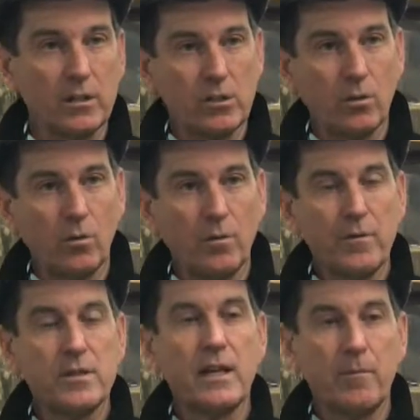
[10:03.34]
the sole,
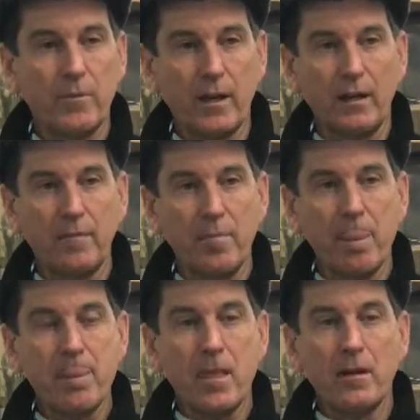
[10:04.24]
same thing.
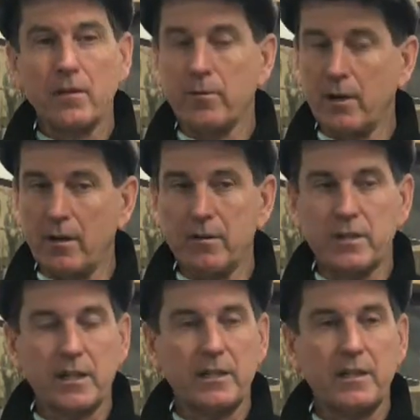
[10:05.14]

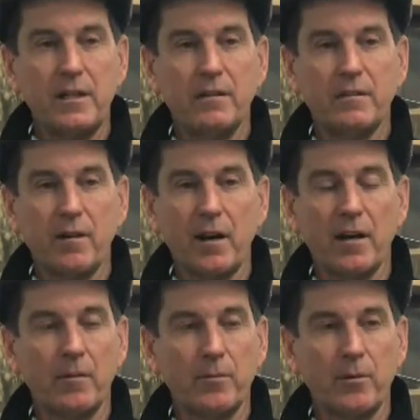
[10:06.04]
360, right
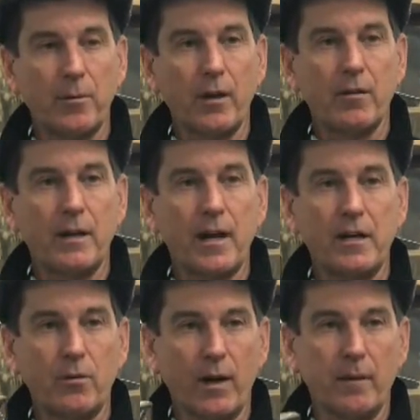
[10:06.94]
on up to
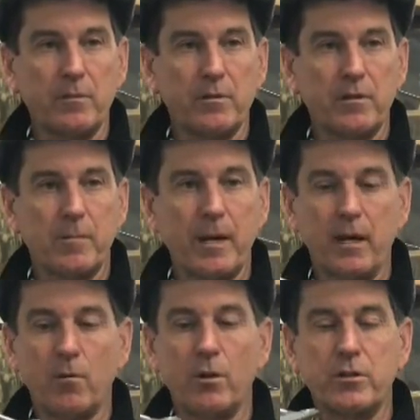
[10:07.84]
390 grams,
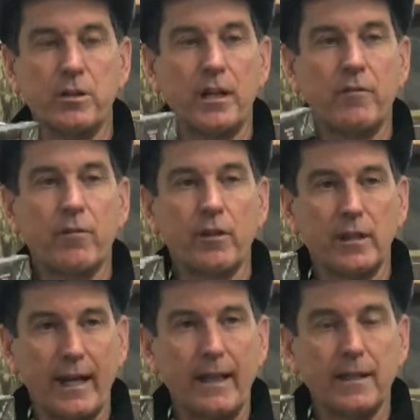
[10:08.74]
depending on what you need for the
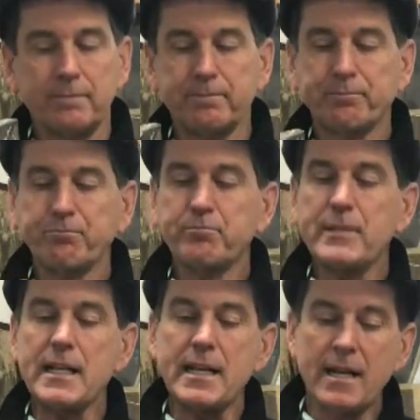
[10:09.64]
length.
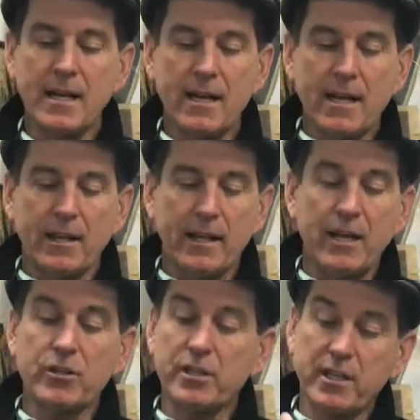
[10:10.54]

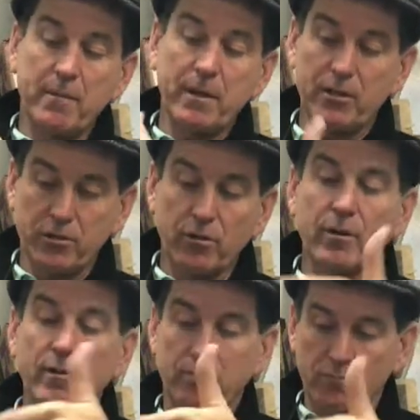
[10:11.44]
The HSM
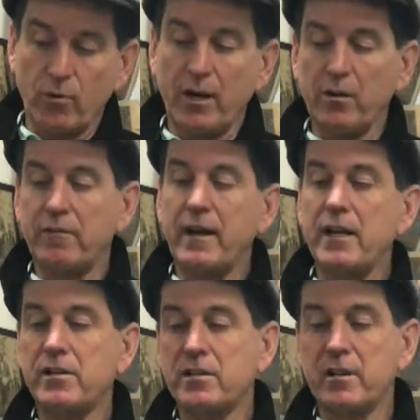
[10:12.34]
insert, radial
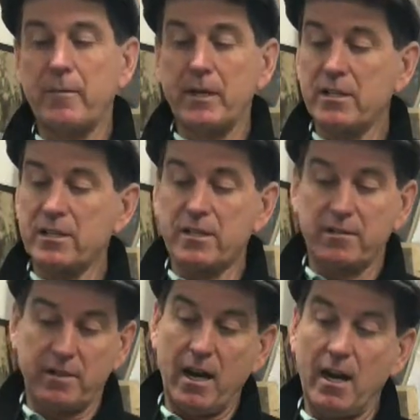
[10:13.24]
face, I mean, this
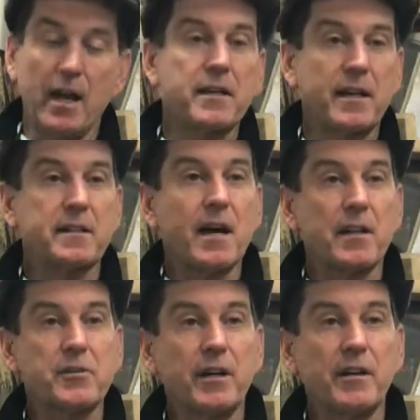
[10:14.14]
has got a lot of
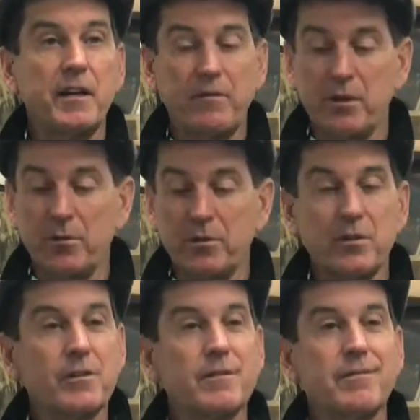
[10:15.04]
technology in it, even though it's
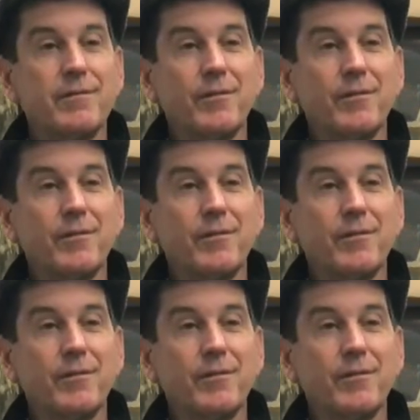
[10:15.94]
just